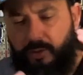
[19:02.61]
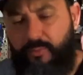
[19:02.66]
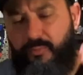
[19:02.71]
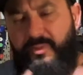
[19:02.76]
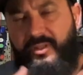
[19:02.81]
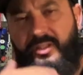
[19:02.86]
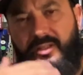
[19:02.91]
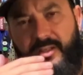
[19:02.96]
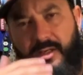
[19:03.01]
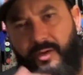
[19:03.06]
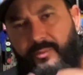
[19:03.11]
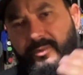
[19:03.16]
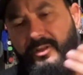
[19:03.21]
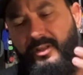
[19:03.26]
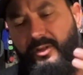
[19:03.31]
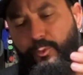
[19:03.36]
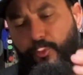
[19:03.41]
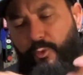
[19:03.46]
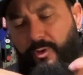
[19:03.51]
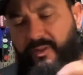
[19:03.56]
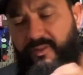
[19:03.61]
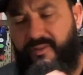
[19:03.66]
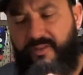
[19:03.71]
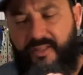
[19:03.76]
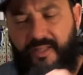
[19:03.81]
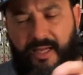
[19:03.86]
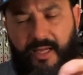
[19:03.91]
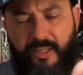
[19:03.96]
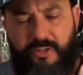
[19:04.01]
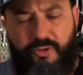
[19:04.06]
be coming with
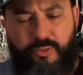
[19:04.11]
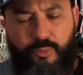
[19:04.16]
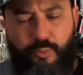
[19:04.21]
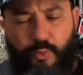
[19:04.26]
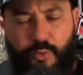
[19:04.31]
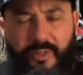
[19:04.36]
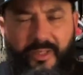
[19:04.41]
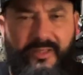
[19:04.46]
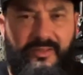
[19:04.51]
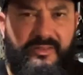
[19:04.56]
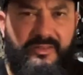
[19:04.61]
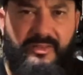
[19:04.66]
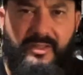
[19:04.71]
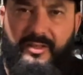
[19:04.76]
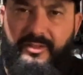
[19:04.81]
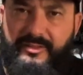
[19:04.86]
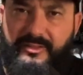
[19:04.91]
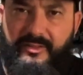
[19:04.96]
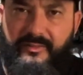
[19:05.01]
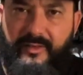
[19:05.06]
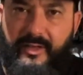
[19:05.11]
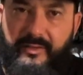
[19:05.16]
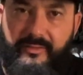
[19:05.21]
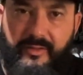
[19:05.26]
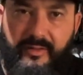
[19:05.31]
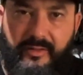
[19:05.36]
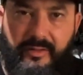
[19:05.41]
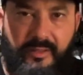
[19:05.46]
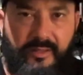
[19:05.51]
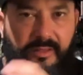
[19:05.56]
the actual installs of
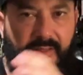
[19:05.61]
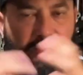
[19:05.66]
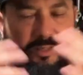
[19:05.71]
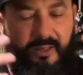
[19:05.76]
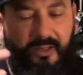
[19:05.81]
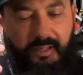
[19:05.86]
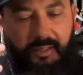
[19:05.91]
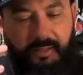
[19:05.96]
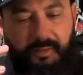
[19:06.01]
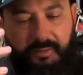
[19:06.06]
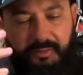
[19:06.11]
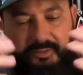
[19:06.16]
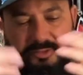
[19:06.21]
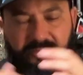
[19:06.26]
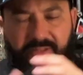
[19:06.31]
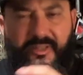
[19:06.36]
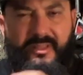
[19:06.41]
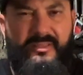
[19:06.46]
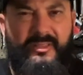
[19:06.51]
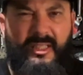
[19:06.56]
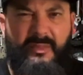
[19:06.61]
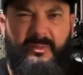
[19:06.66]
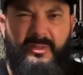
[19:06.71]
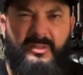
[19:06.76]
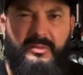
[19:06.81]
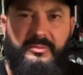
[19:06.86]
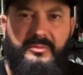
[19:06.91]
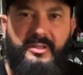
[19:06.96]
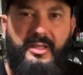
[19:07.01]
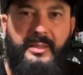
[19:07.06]
everything. It's just going to take me
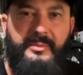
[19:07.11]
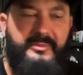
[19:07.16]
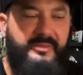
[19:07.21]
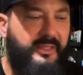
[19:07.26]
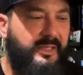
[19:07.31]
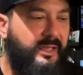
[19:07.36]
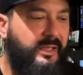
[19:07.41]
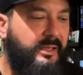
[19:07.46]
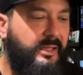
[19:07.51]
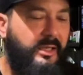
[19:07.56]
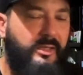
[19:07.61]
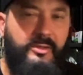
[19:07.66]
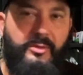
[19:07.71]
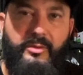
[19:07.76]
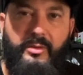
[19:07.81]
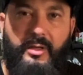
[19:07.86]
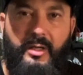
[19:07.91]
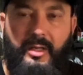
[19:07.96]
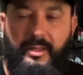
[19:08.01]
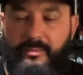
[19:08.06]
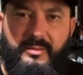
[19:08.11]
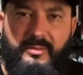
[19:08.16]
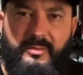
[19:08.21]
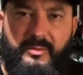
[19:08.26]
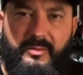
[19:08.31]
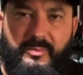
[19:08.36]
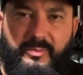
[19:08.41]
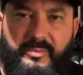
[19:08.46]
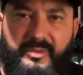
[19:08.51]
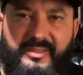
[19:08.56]
some time, so I got a lot going on.
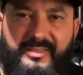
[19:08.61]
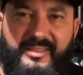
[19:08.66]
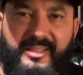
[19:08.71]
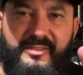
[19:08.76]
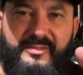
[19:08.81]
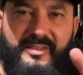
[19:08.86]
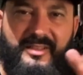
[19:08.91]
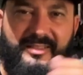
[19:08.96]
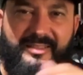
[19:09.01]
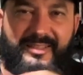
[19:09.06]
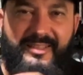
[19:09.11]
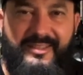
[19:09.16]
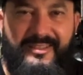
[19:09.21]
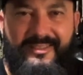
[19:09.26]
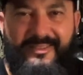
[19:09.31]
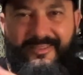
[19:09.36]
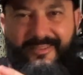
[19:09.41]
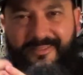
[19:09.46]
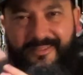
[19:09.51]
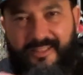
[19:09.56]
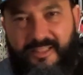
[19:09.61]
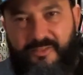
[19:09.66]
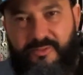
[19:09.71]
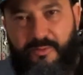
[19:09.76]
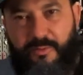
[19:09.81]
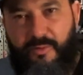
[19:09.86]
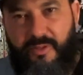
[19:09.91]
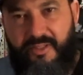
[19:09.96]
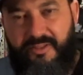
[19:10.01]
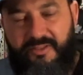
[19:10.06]
Be safe out there. Thanks
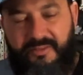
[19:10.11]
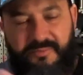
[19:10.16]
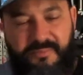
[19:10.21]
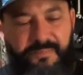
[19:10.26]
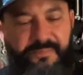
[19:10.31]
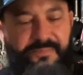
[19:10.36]
for watching.